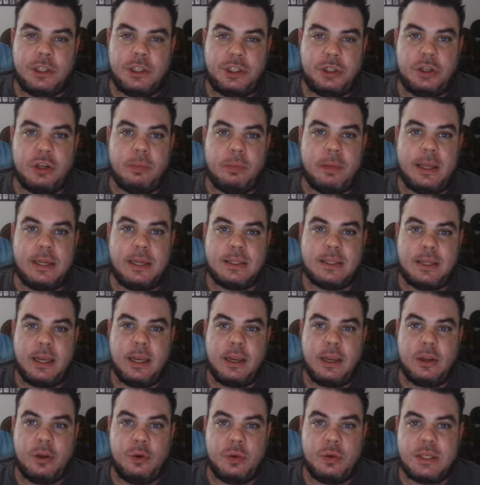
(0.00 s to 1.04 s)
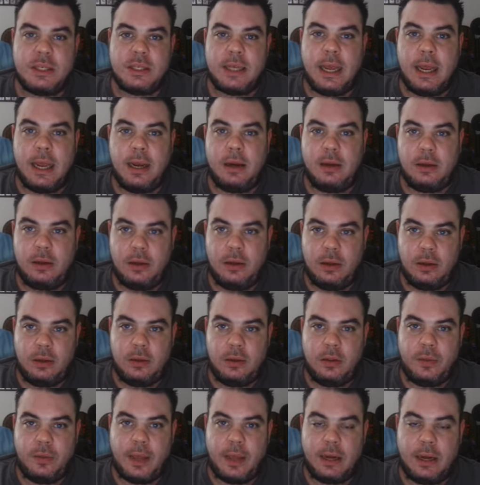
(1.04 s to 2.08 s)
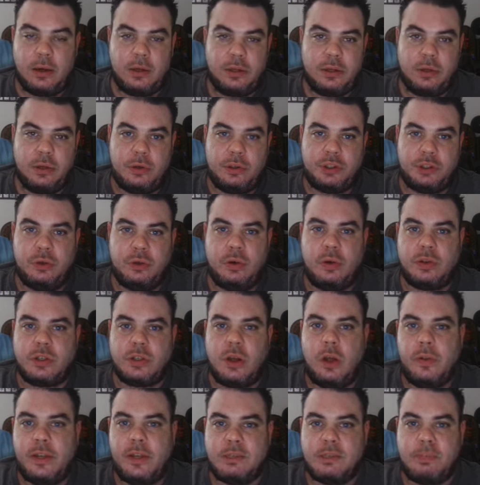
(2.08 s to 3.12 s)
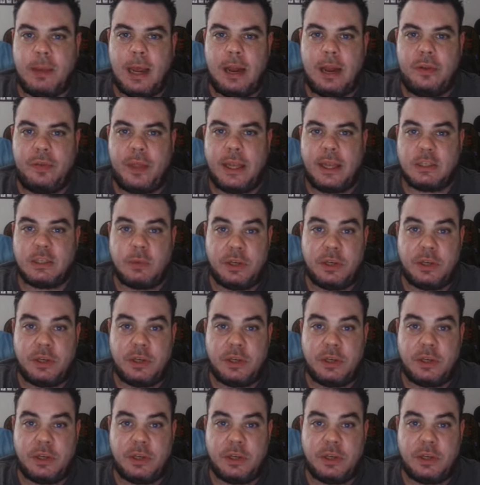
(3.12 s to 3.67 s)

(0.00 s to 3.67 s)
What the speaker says: Jagmeet Singh, who said that Trudeau's all these bad things,